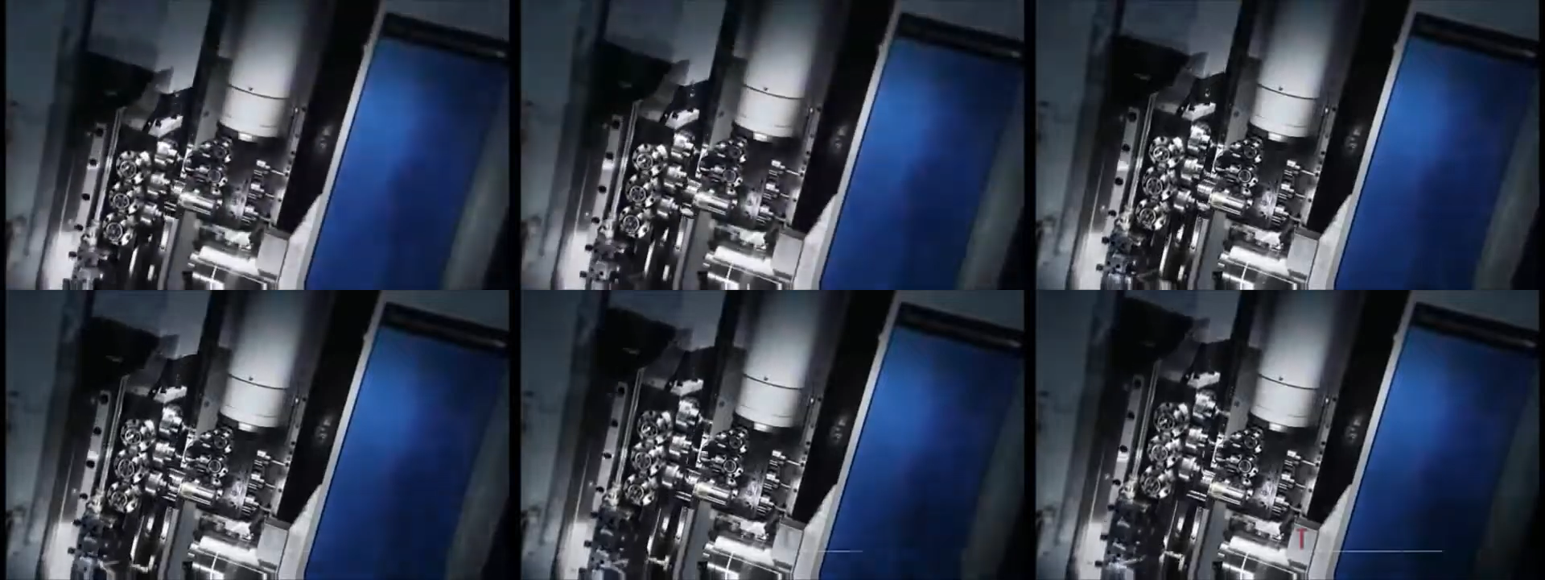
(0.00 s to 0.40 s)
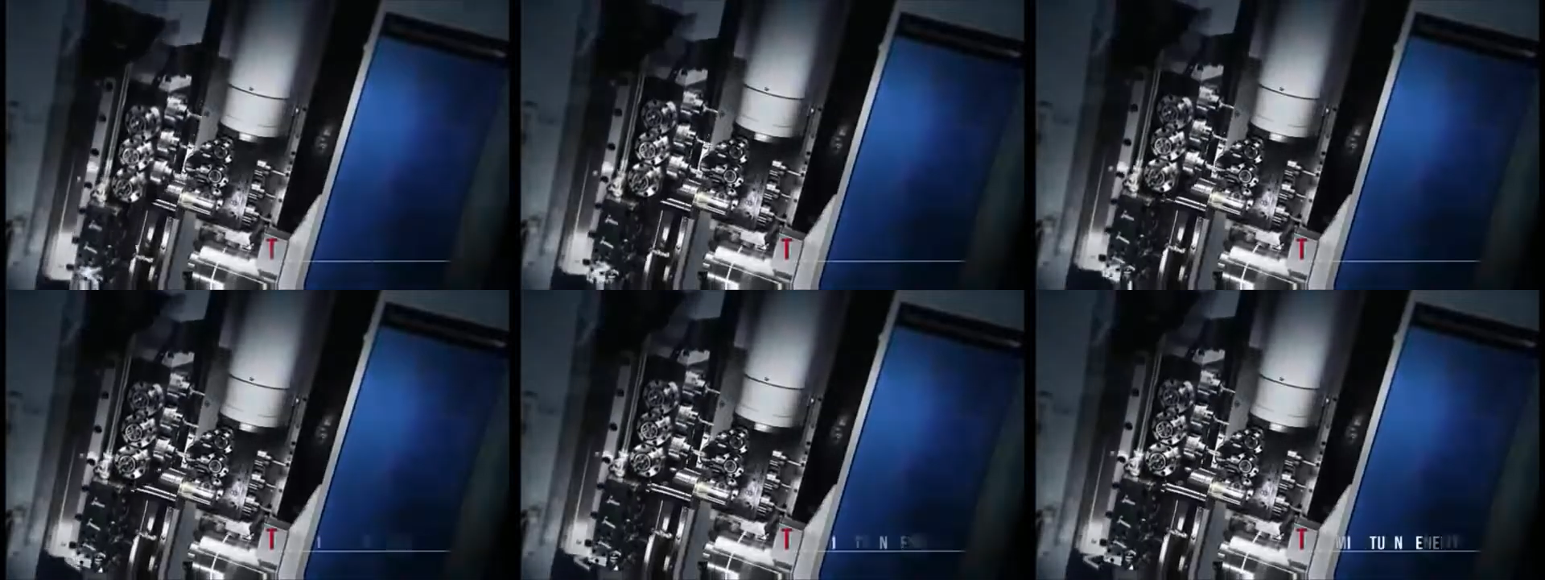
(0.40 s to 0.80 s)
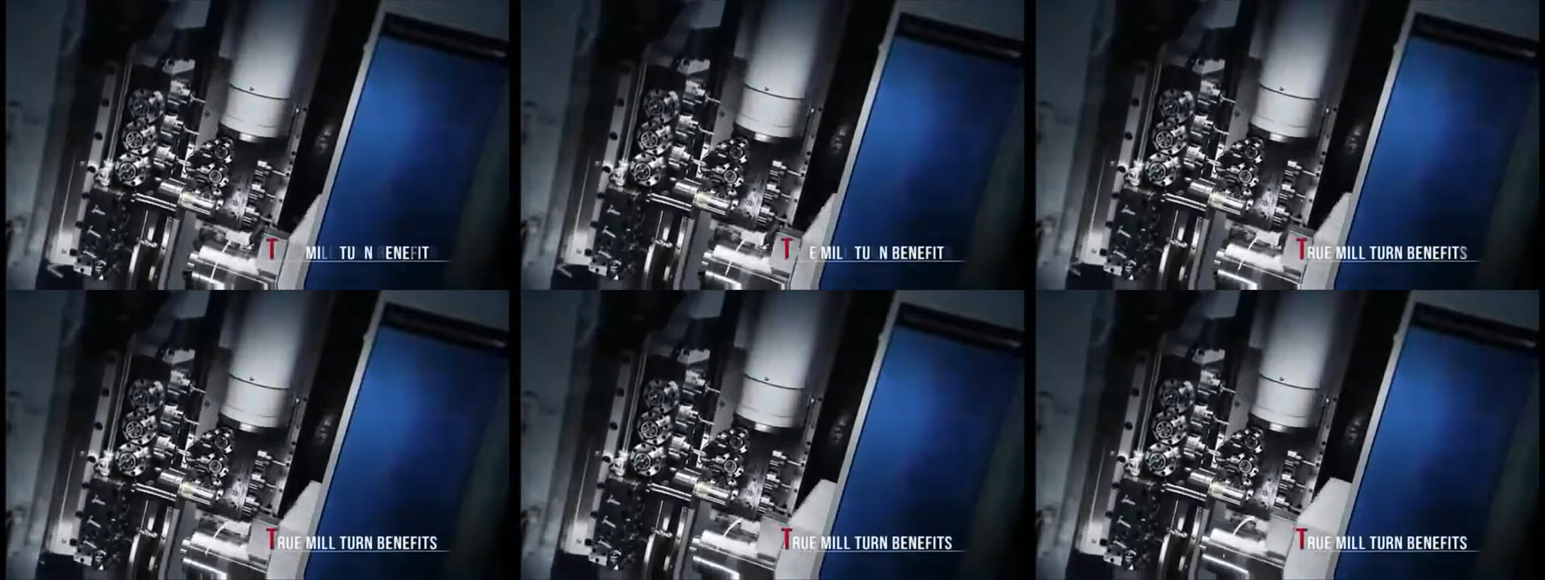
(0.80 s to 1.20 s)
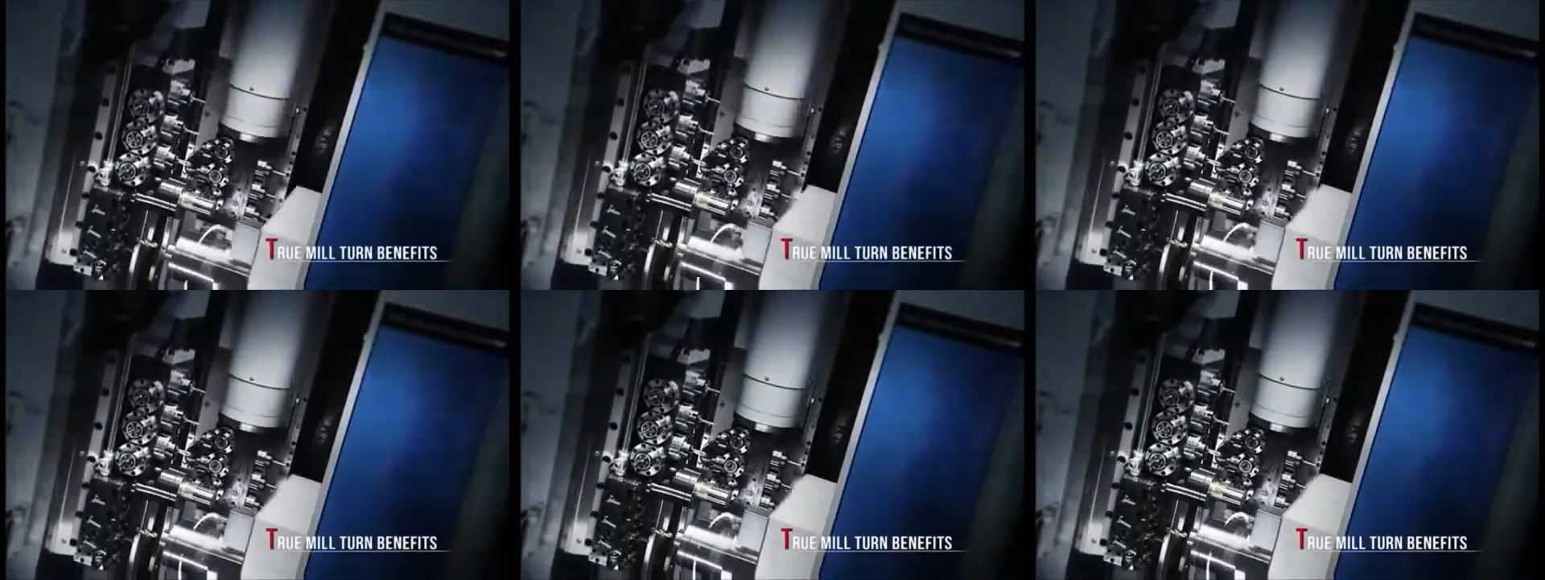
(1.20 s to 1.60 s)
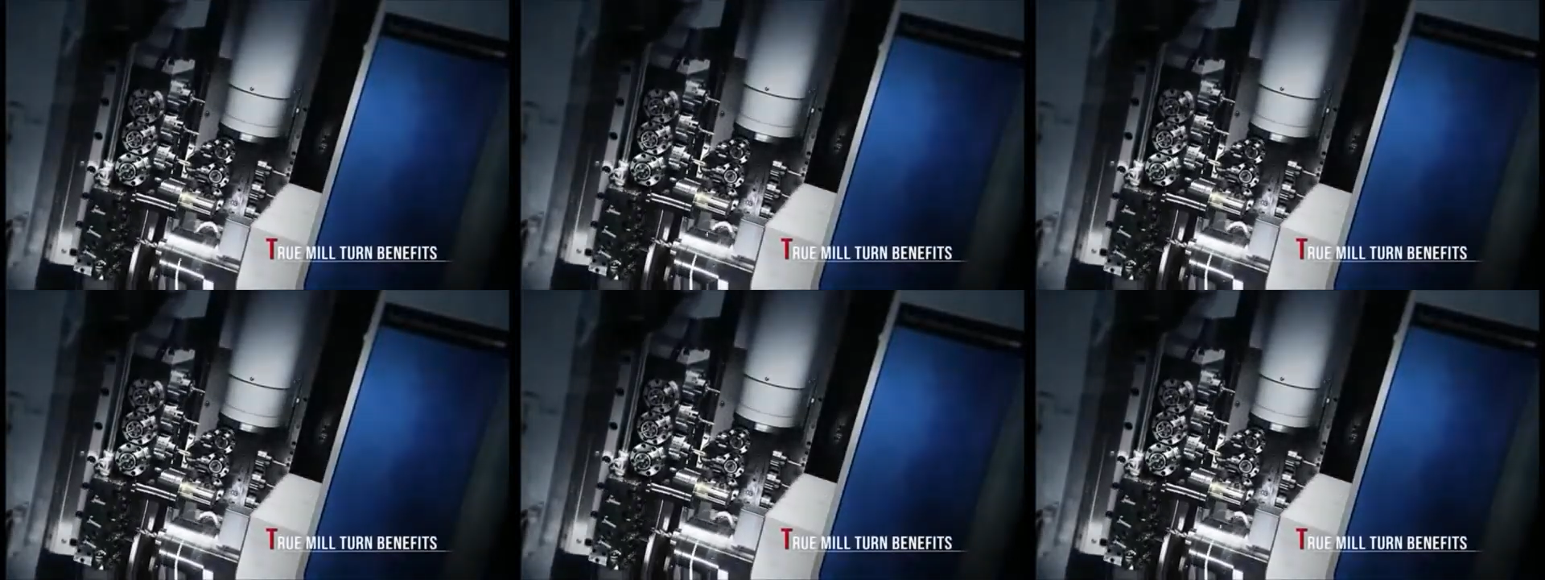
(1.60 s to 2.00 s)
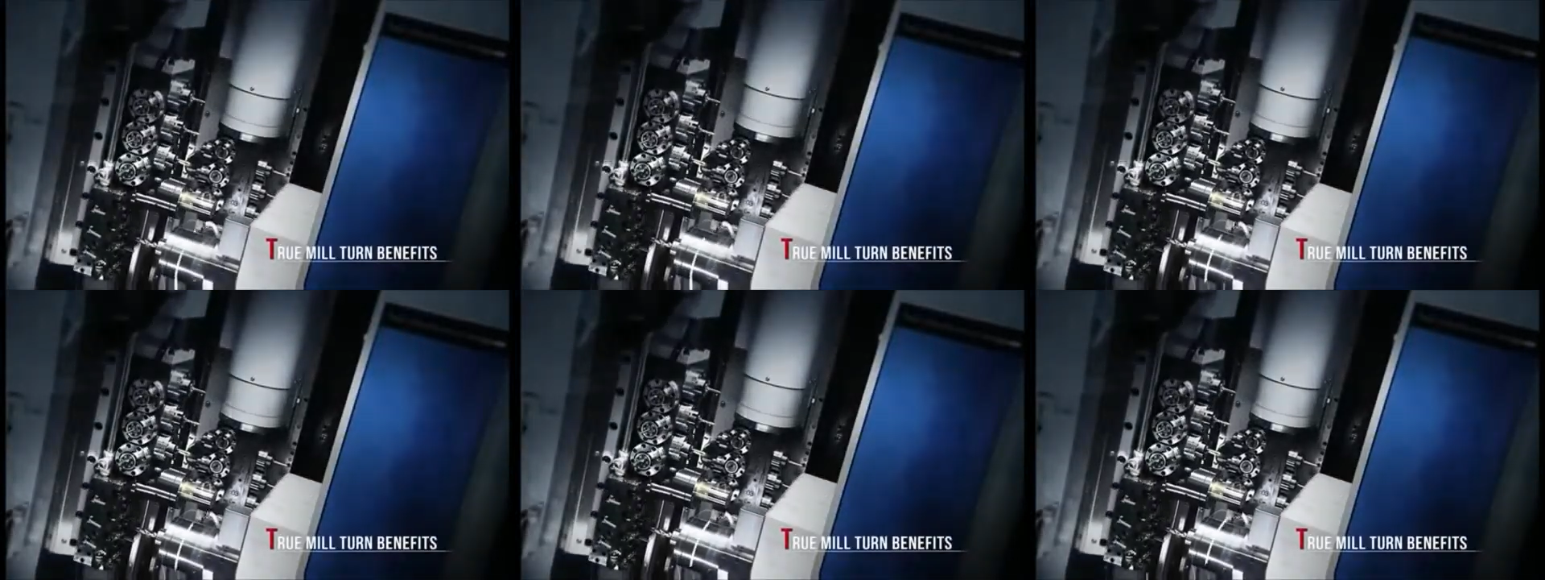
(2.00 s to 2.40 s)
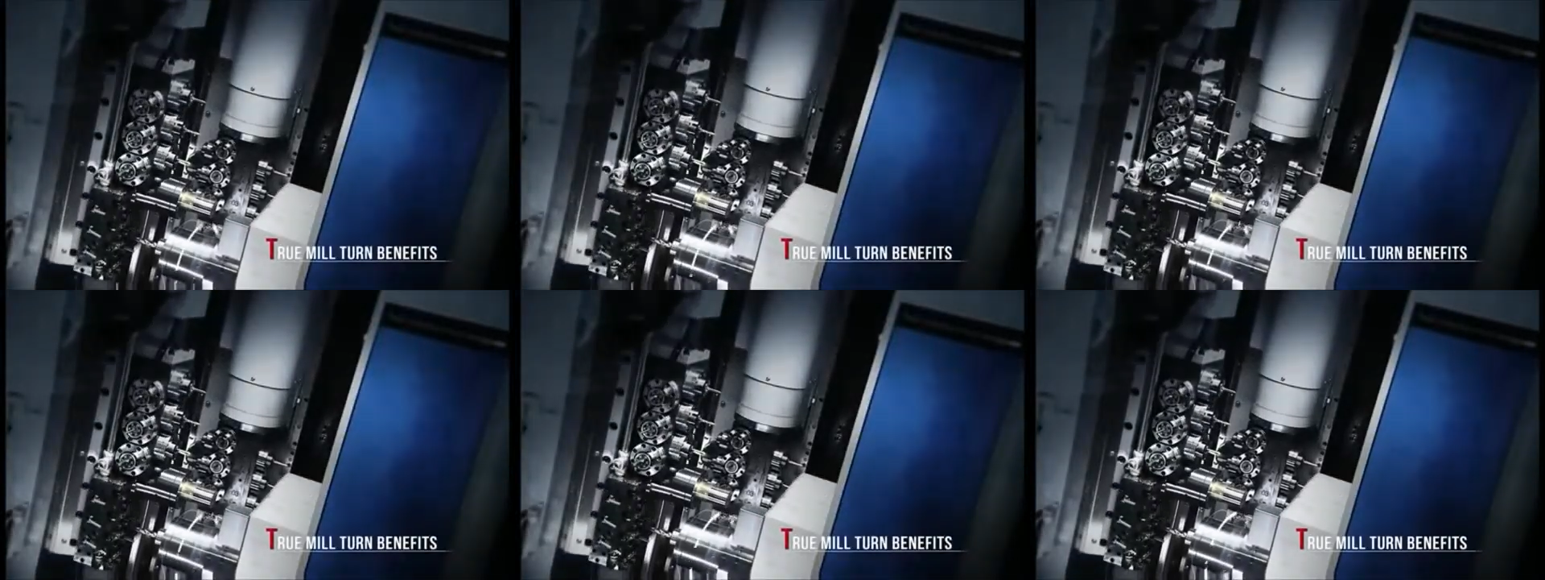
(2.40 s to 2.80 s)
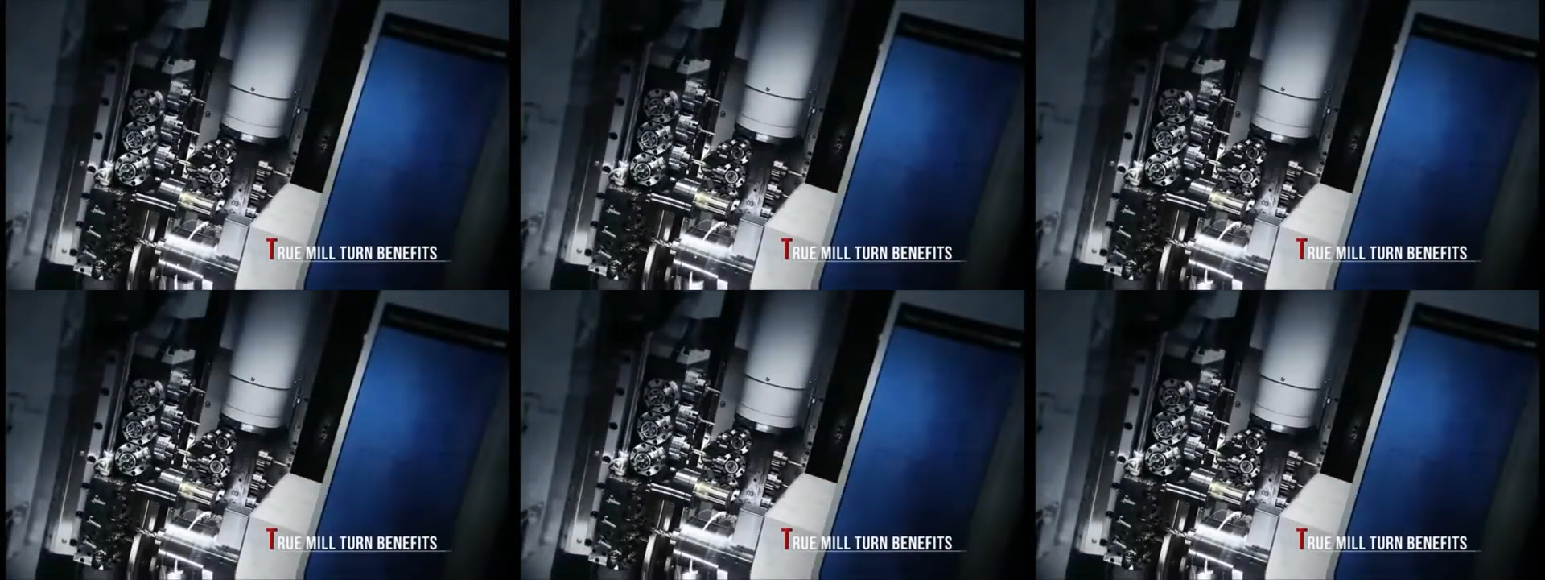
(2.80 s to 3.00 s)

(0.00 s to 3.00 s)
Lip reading: (no speaker visible)